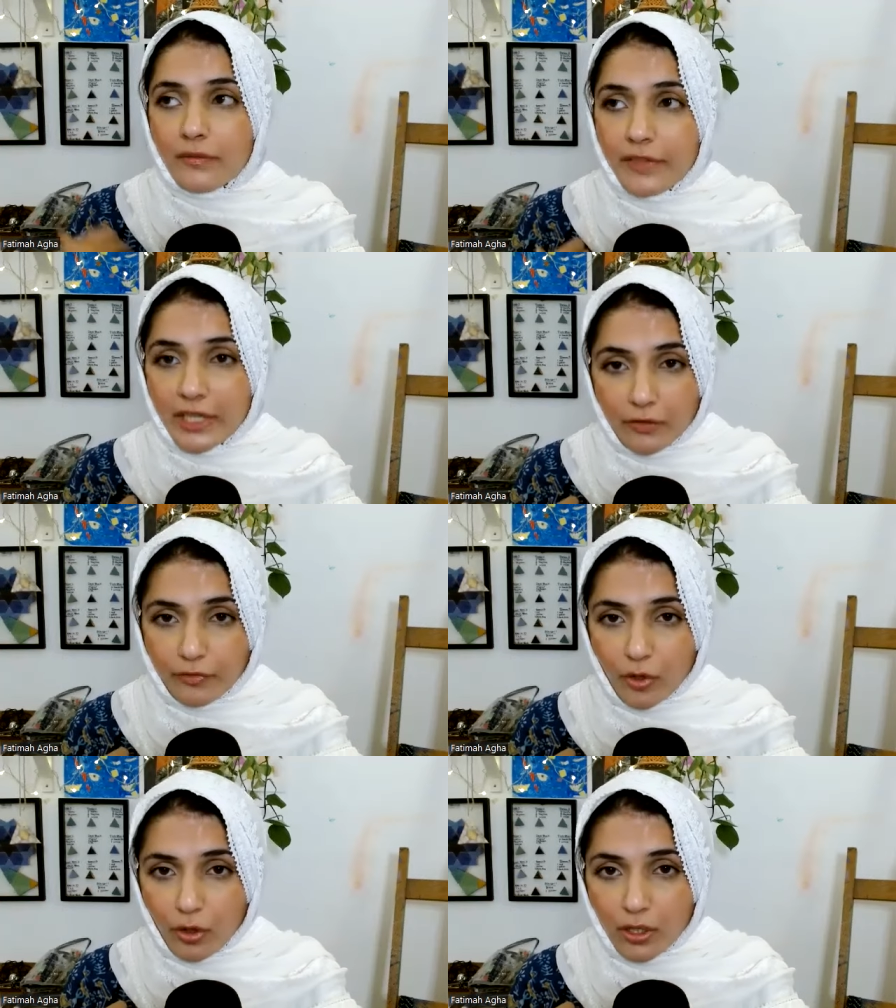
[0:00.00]
we are
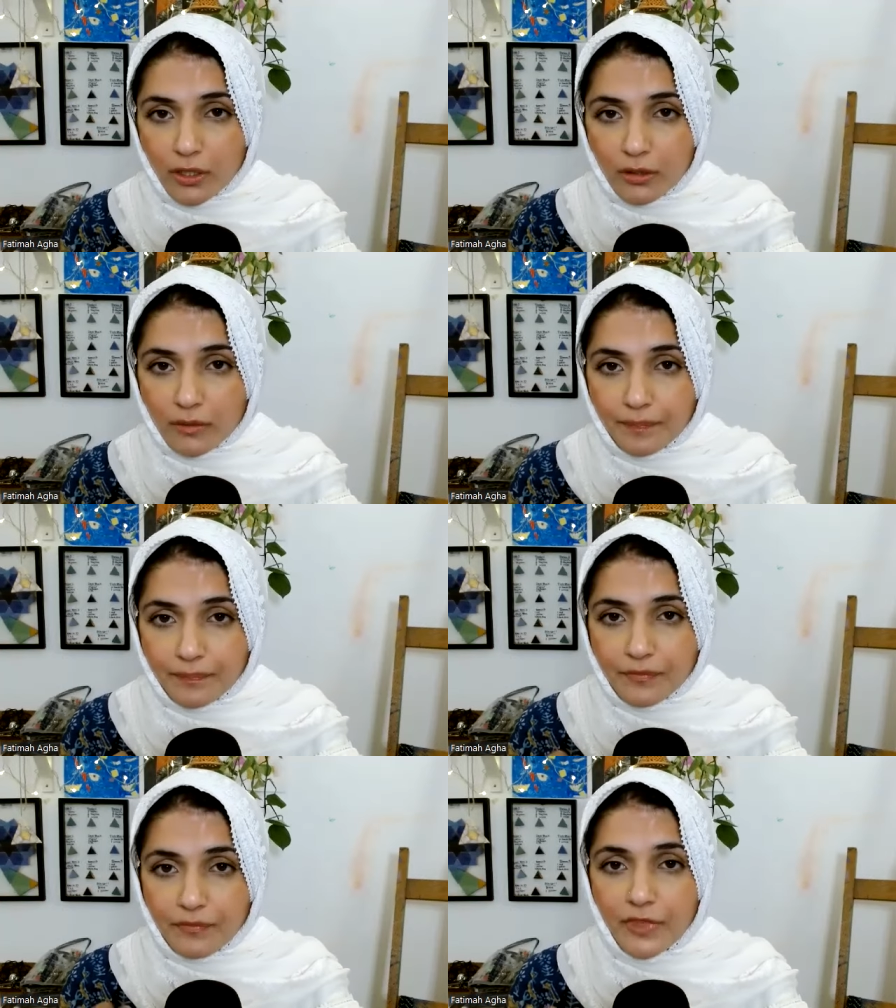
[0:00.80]
flawed,
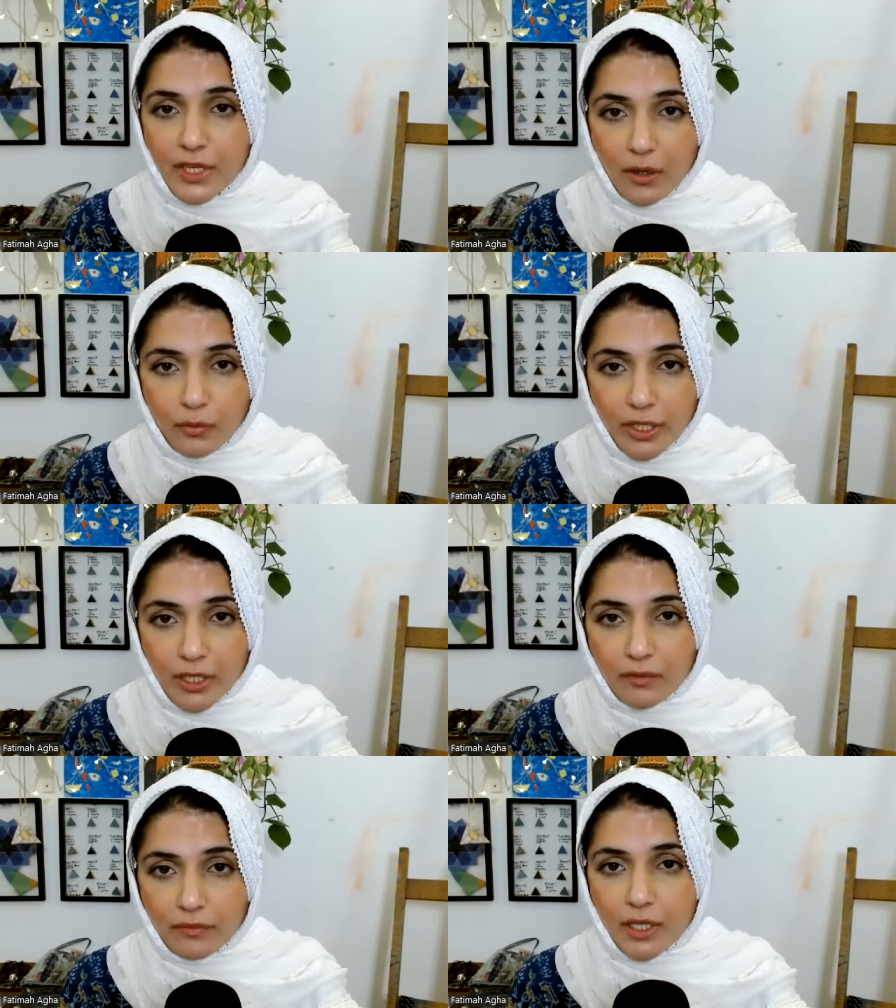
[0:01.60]
we are
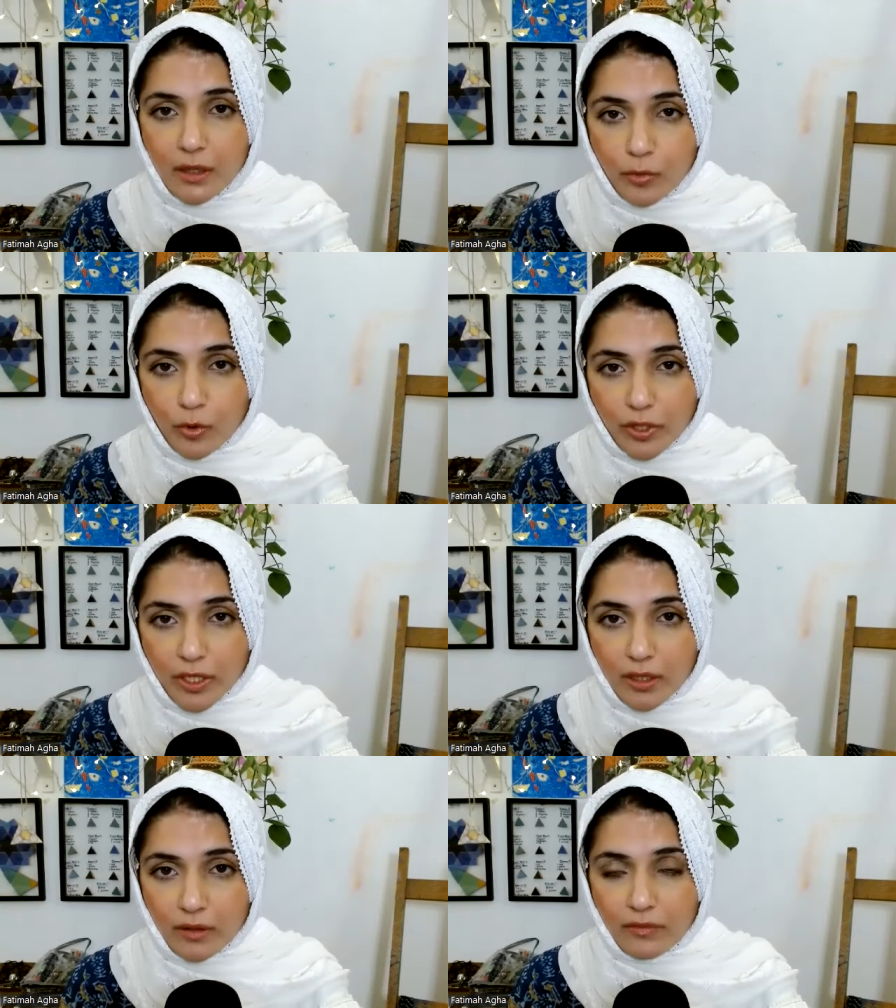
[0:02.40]
weak, we are
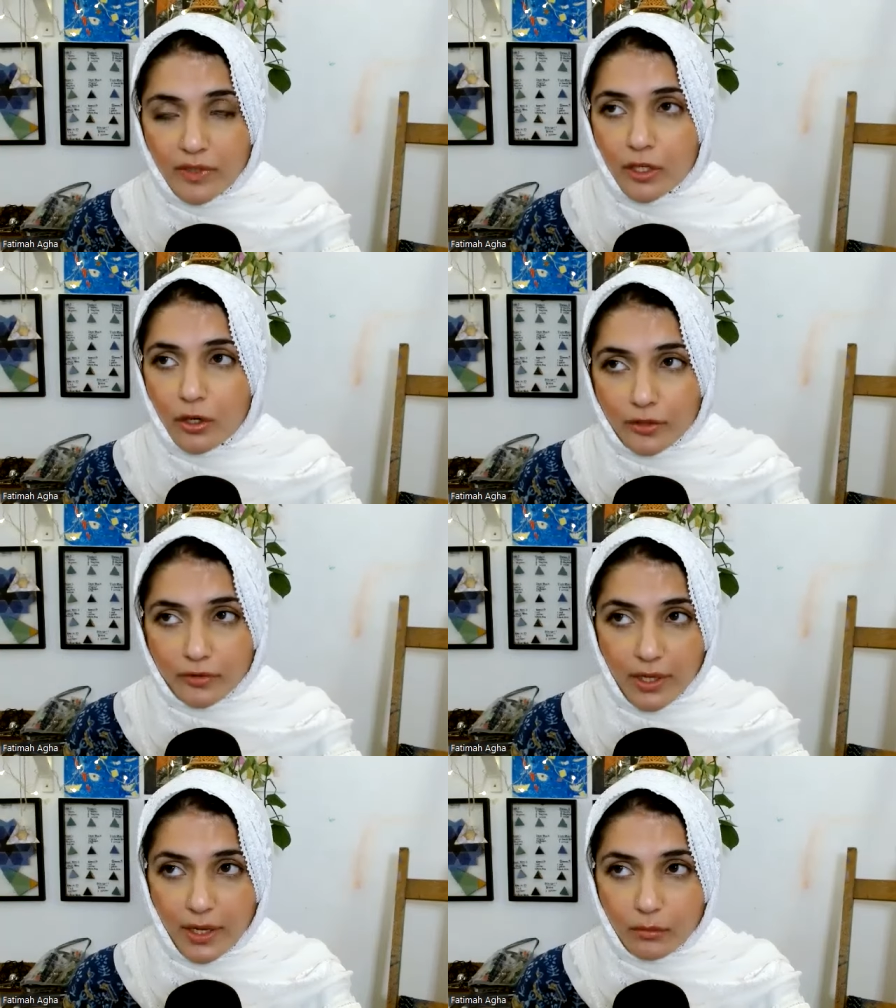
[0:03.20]
broken, we are
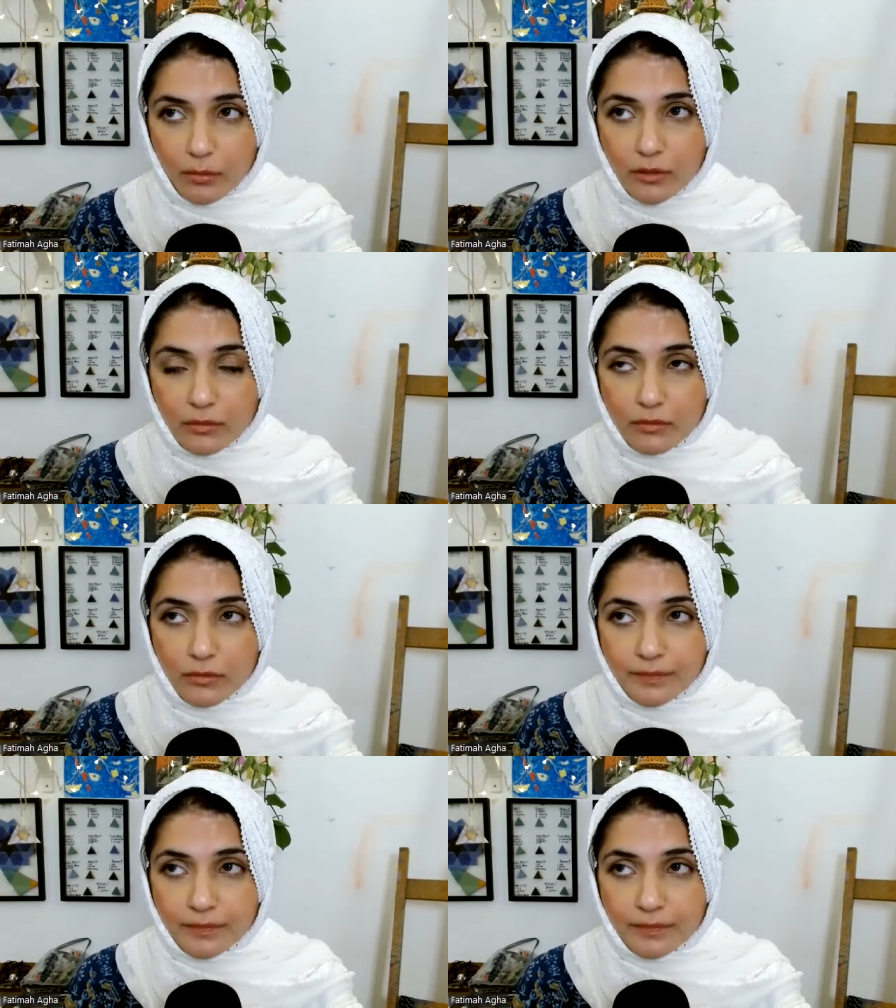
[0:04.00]
not reliable